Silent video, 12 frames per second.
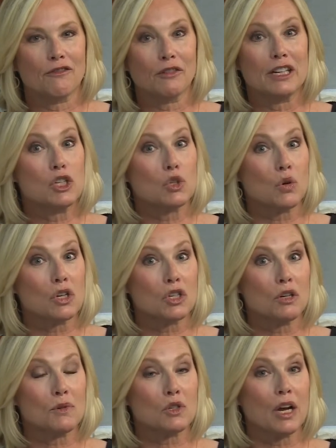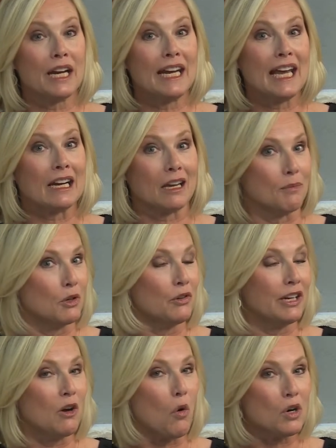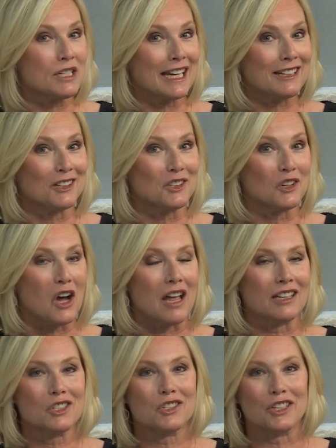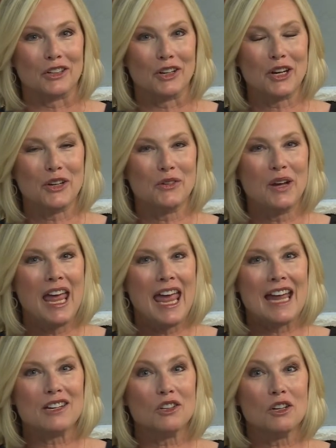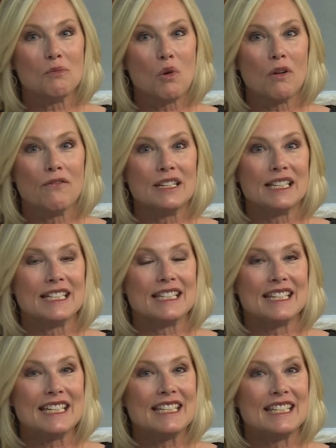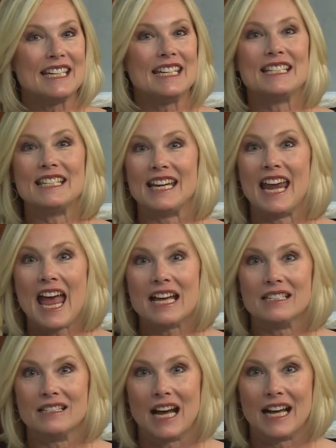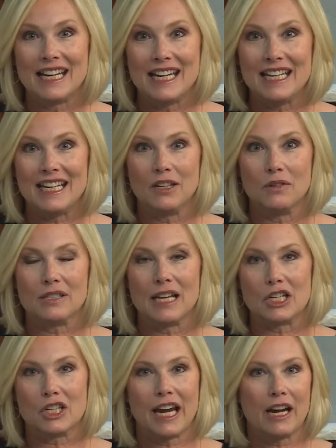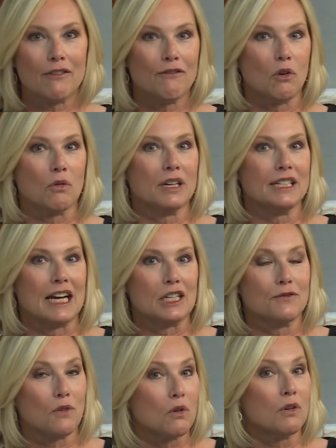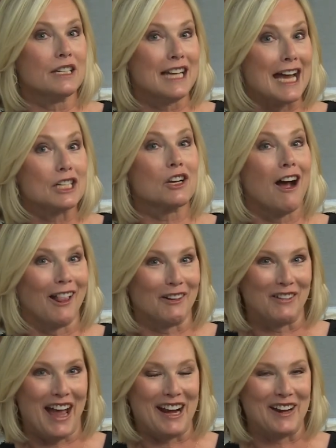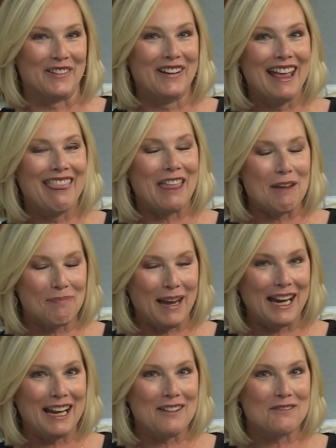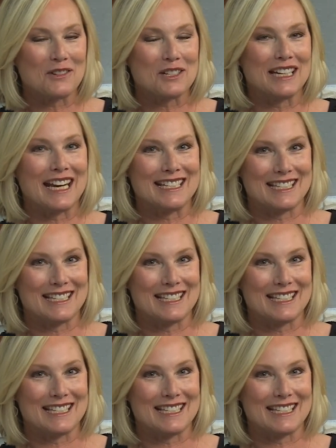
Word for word: free short-term training at a community or technical college near you. And to learn more, visit cccs.edu slash careforward-forward-colorado. They paid for today's